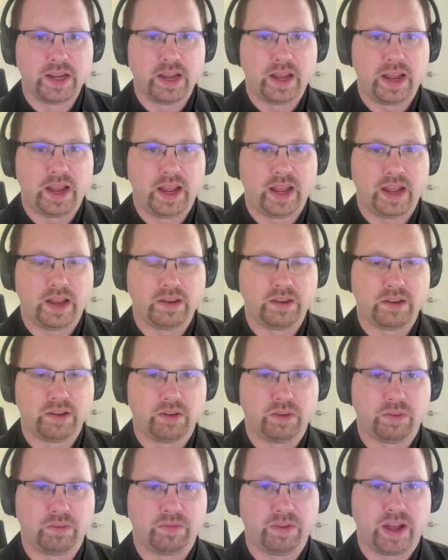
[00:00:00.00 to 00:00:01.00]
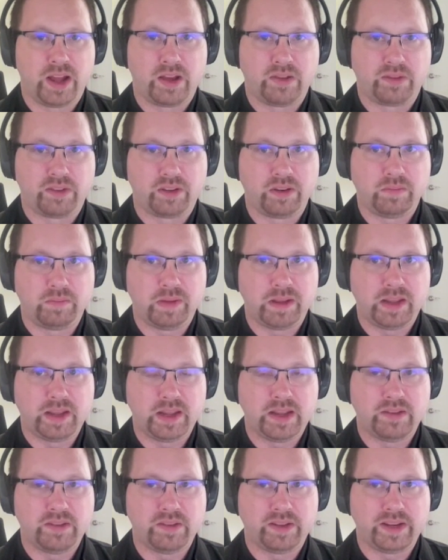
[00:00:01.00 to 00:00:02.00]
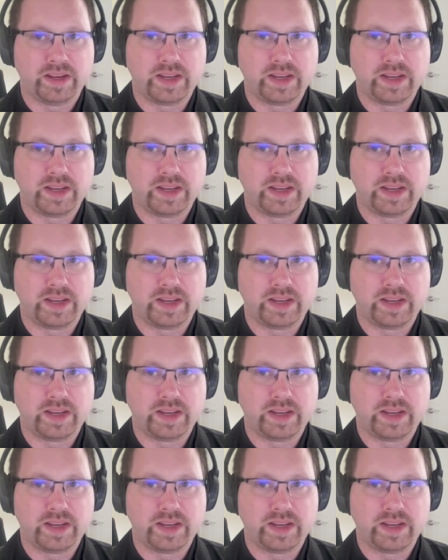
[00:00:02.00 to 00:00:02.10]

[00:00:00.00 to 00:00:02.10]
and valves can be easily